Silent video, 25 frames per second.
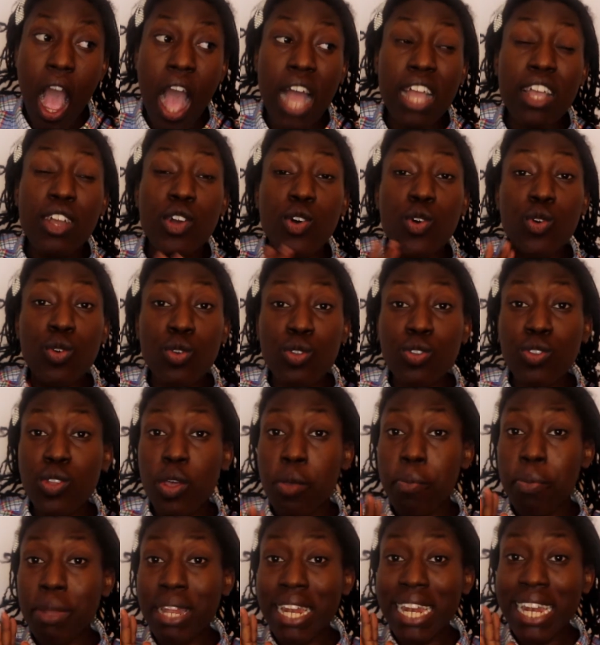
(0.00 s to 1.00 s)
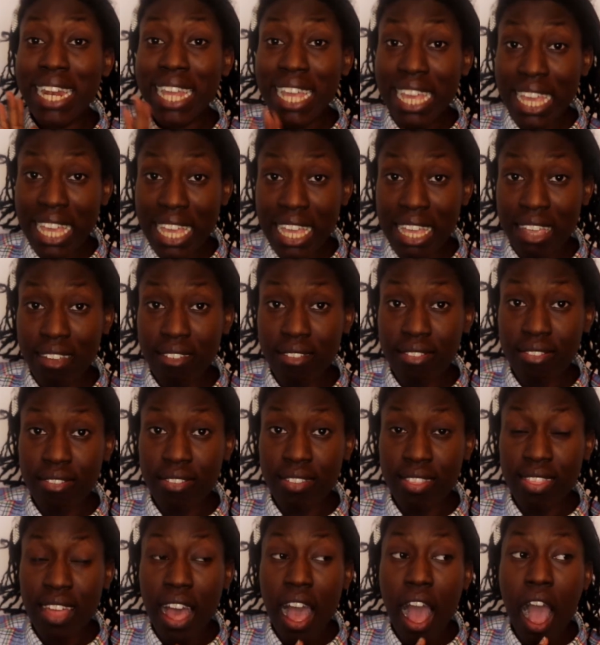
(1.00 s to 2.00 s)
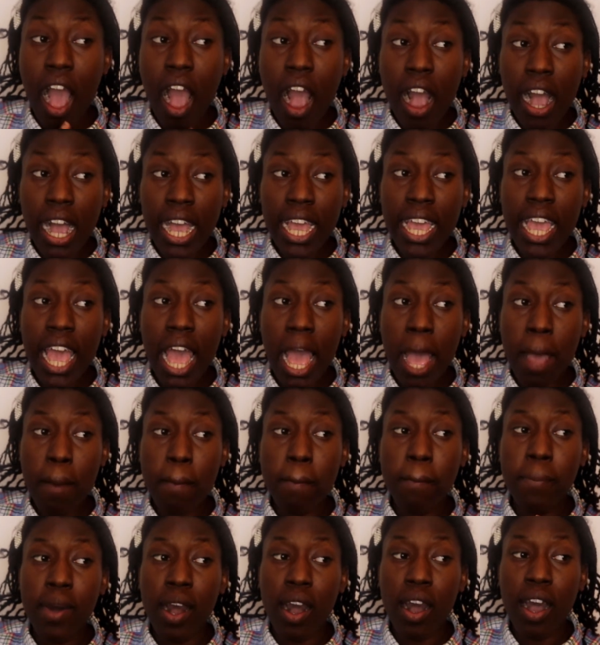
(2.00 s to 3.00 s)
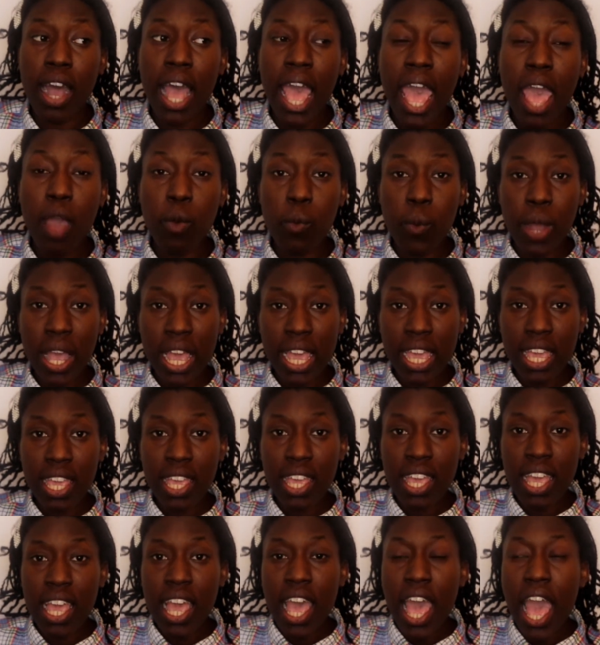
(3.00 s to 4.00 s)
I also believe that I am part Ewe.